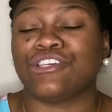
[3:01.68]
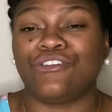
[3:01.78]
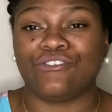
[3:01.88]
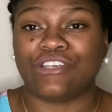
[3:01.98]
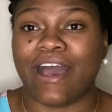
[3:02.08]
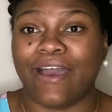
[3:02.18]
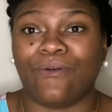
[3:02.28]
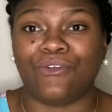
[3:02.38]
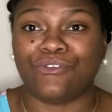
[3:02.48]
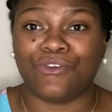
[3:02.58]
your
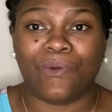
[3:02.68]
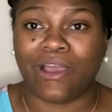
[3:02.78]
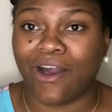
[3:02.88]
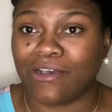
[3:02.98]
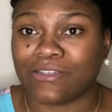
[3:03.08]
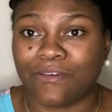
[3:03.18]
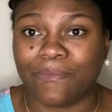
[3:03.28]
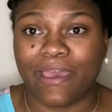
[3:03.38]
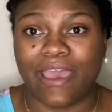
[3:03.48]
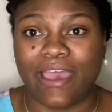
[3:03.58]
child, you're doing
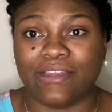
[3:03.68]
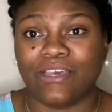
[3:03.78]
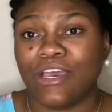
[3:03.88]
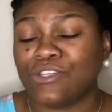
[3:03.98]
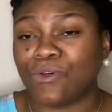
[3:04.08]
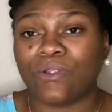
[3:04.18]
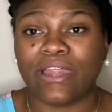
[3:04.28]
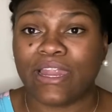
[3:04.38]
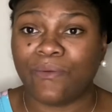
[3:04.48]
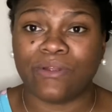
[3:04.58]
awesome. And don't
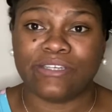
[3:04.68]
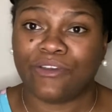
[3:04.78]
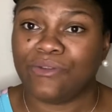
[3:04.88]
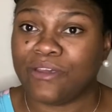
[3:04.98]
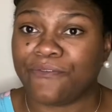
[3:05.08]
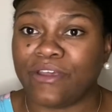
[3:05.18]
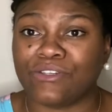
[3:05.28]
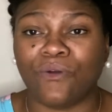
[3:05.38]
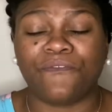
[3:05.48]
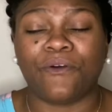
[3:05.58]
let anyone tell you different.
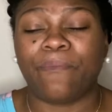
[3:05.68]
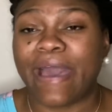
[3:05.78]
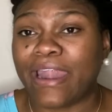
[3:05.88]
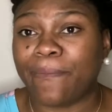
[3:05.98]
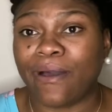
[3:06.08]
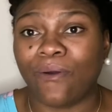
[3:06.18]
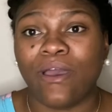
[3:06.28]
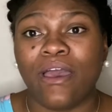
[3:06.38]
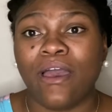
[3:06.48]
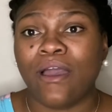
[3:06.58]
Don't feel bad about
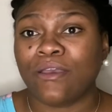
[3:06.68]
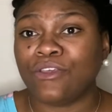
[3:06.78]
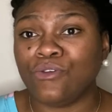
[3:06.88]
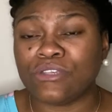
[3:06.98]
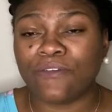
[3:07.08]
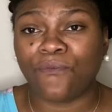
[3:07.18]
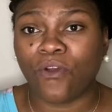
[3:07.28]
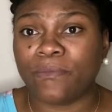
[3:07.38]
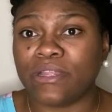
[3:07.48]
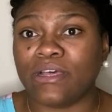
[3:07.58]
using
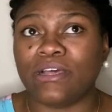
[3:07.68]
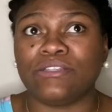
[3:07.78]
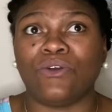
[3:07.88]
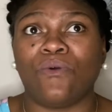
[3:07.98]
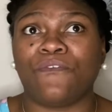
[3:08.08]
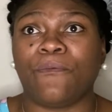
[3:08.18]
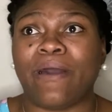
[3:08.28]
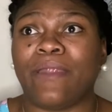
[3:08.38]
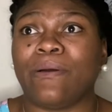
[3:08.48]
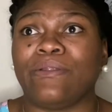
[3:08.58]
formula. Don't feel
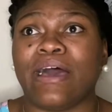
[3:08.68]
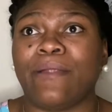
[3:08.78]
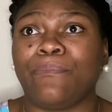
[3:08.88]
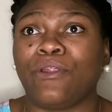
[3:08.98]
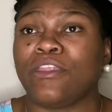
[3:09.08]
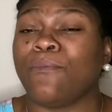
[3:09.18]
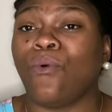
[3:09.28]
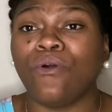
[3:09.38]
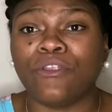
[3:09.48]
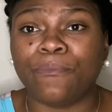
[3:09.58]
bad about not putting them
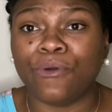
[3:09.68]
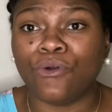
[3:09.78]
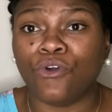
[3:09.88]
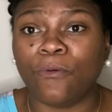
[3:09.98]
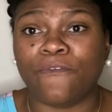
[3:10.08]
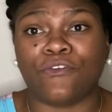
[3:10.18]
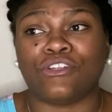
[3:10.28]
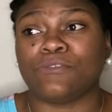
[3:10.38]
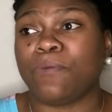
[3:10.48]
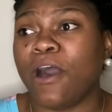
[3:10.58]
on the boob. If you're
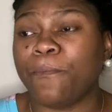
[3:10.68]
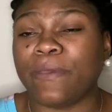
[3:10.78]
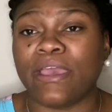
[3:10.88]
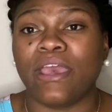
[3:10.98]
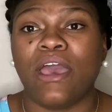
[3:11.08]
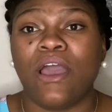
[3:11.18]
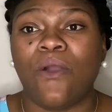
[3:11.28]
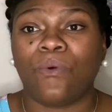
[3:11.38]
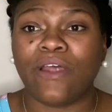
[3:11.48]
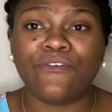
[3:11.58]
just pumping,
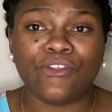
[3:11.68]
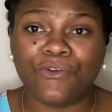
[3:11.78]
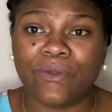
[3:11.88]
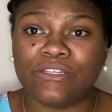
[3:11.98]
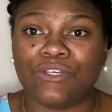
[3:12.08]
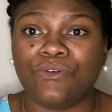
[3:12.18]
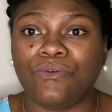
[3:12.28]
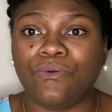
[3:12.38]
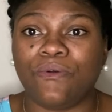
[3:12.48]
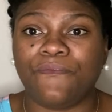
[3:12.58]
whatever you're doing
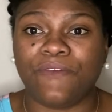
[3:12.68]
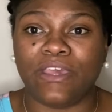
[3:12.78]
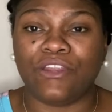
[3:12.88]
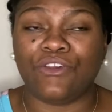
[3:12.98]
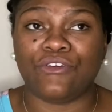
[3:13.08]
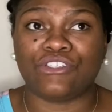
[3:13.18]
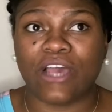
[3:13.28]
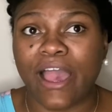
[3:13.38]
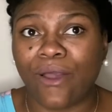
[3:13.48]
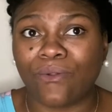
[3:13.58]
to feed your
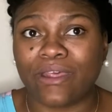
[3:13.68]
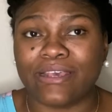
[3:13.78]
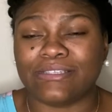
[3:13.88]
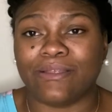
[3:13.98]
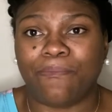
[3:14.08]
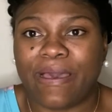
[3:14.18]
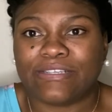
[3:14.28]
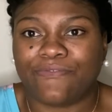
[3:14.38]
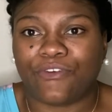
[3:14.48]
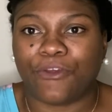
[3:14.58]
child is
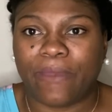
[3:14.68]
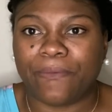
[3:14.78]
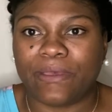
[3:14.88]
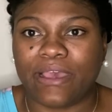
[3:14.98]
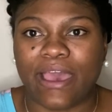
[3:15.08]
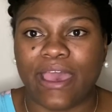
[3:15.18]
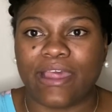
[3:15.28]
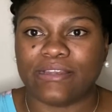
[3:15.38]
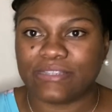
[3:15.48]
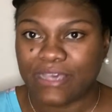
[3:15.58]
best for your baby. And